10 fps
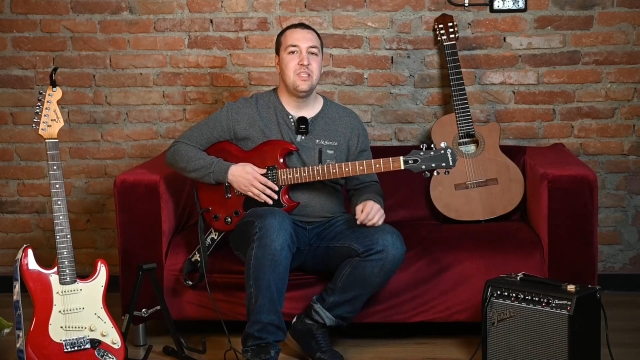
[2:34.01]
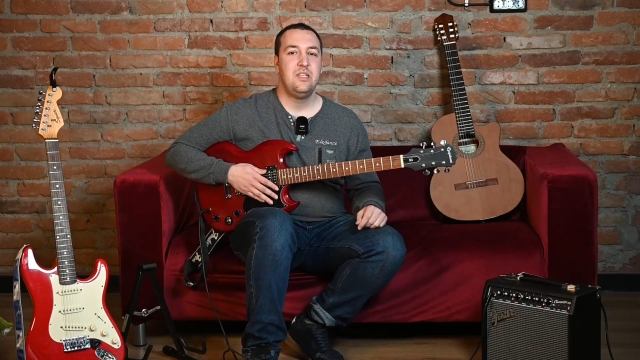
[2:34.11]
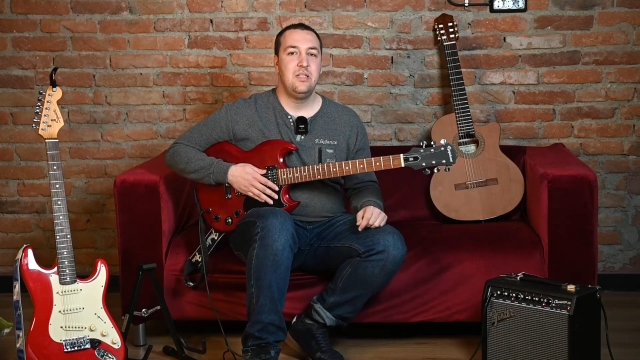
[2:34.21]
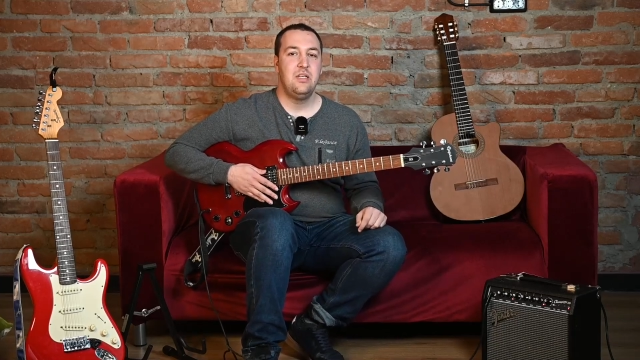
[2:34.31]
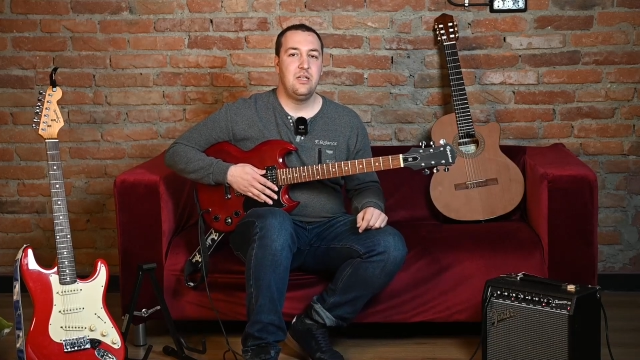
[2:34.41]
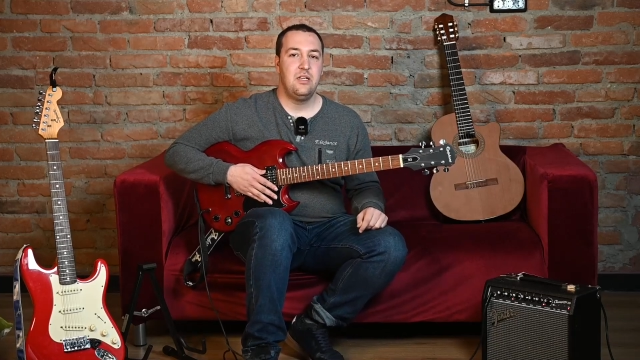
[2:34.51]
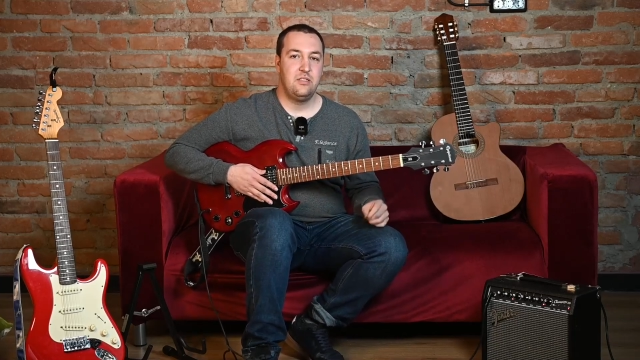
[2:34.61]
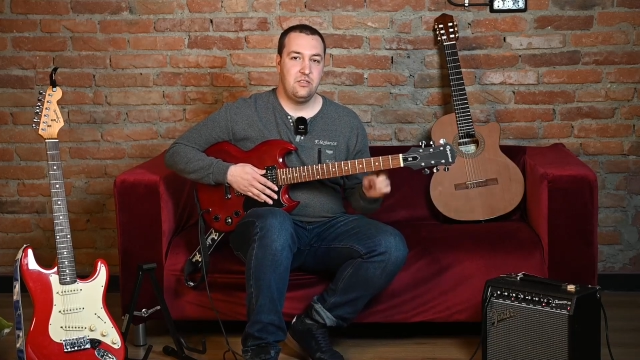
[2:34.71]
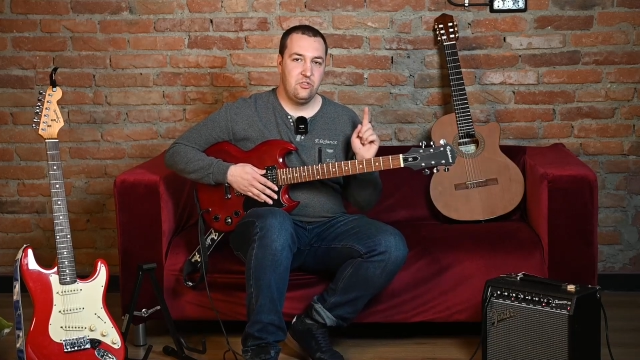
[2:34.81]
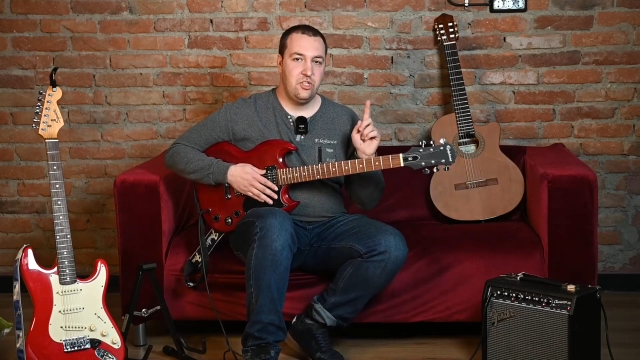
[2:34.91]
Your
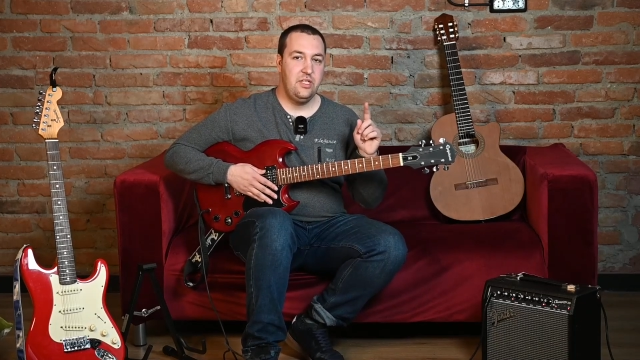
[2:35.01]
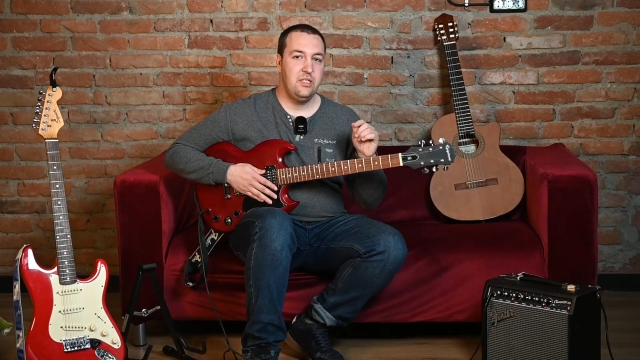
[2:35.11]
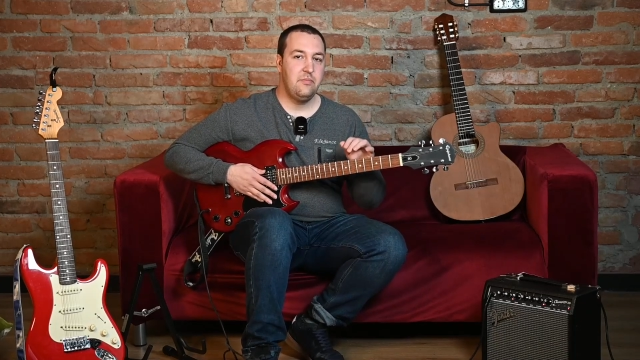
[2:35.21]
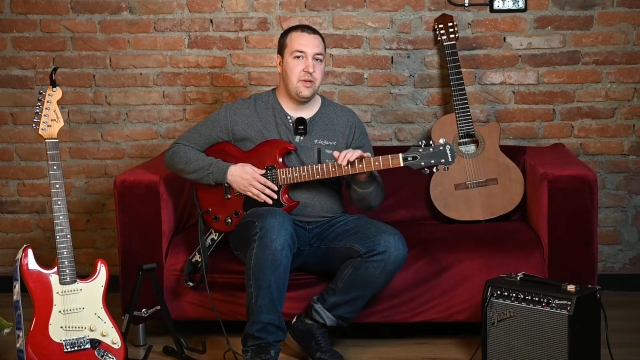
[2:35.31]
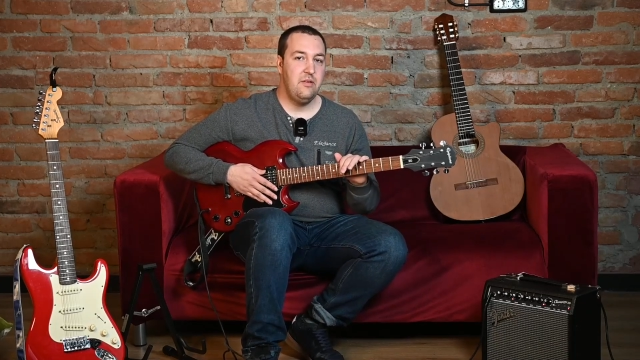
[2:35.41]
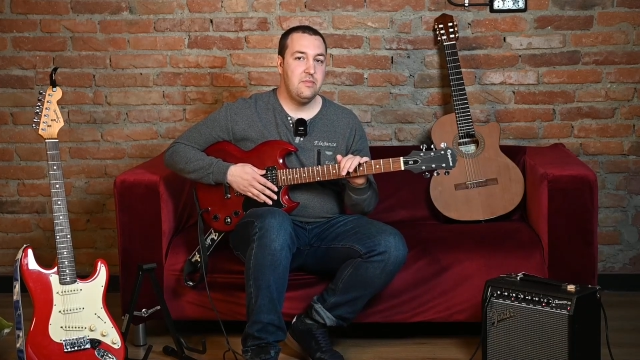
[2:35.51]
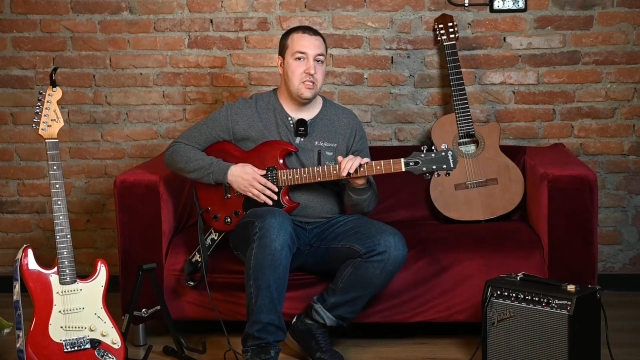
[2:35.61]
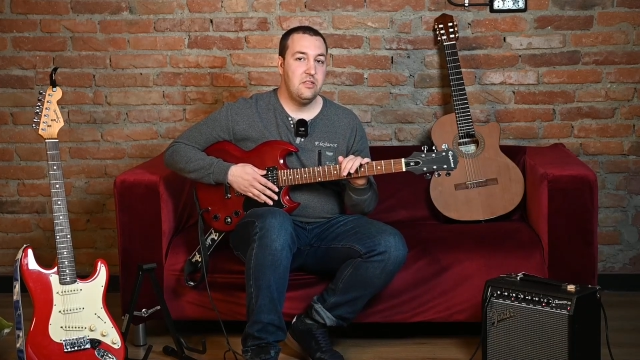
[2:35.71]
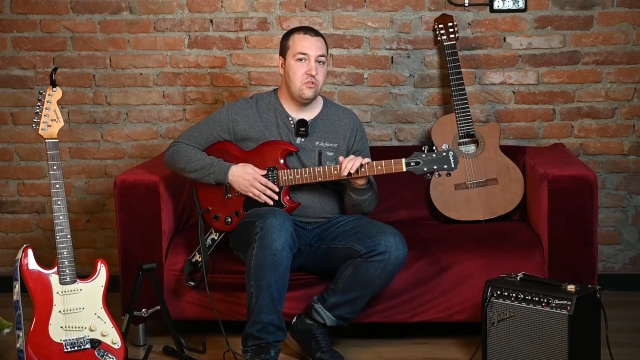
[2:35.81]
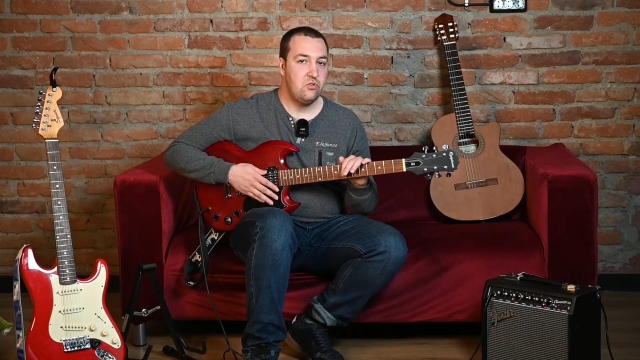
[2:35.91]
strumming should be as steady as
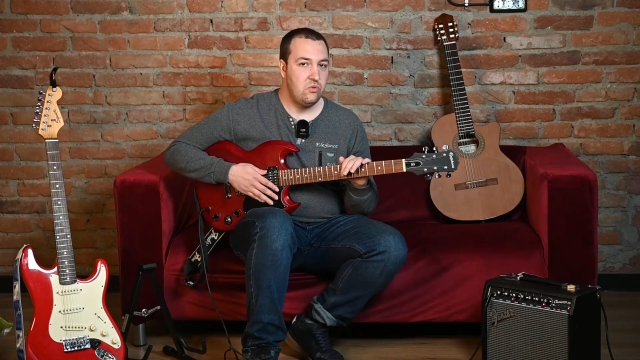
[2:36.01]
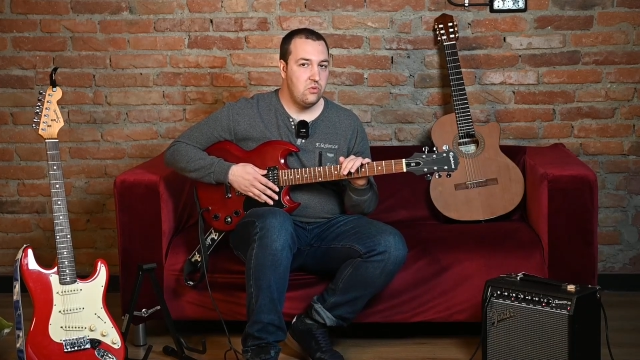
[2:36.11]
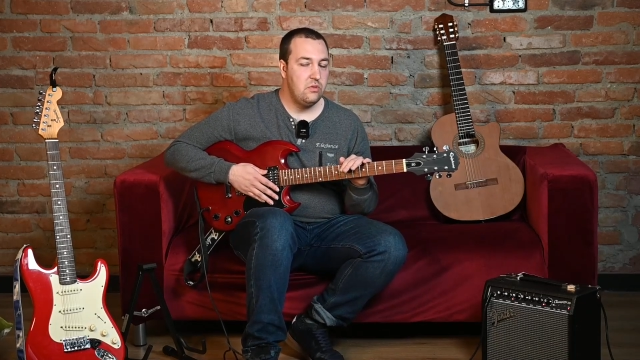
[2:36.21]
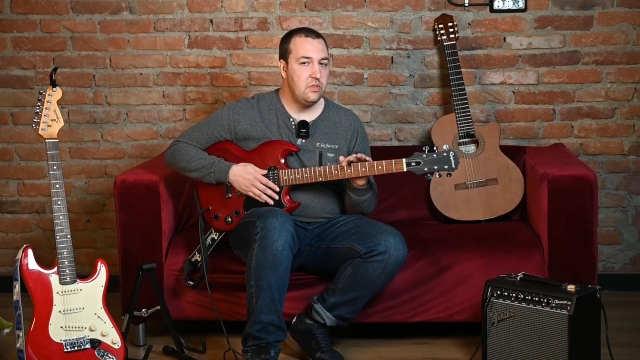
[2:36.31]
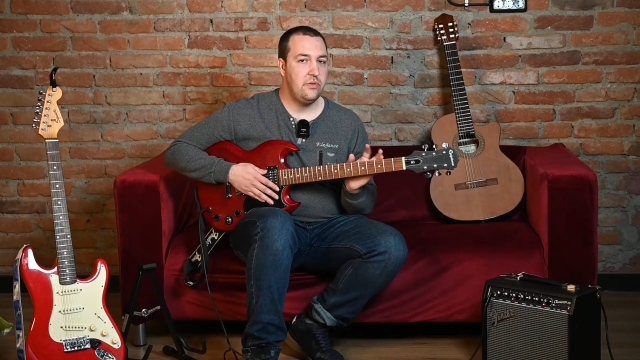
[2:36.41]
a clock,